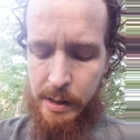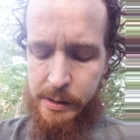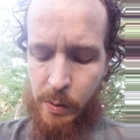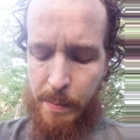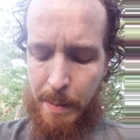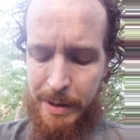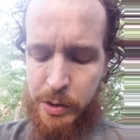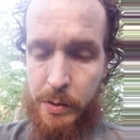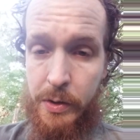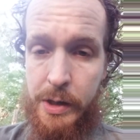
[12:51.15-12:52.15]
His grip on my
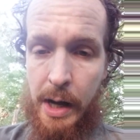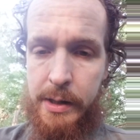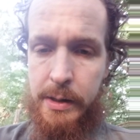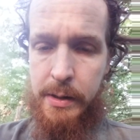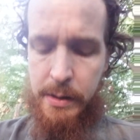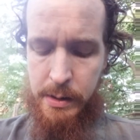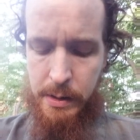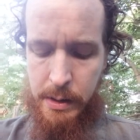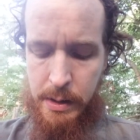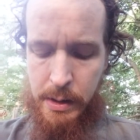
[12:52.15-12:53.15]
shoulder tightened.
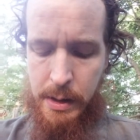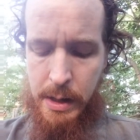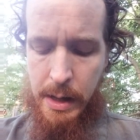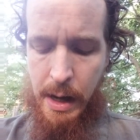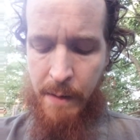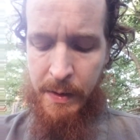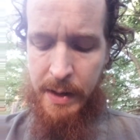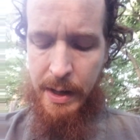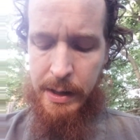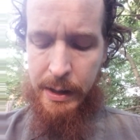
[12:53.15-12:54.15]

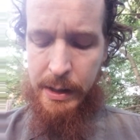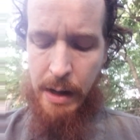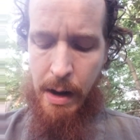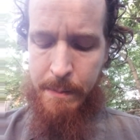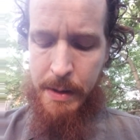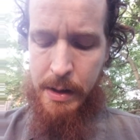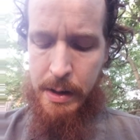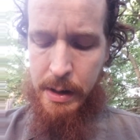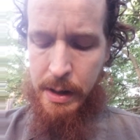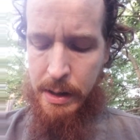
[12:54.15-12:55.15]
Everything cleaned up
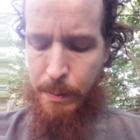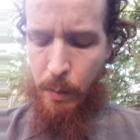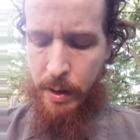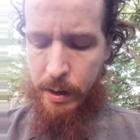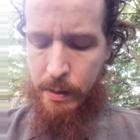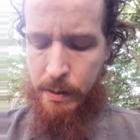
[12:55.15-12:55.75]
in the morning.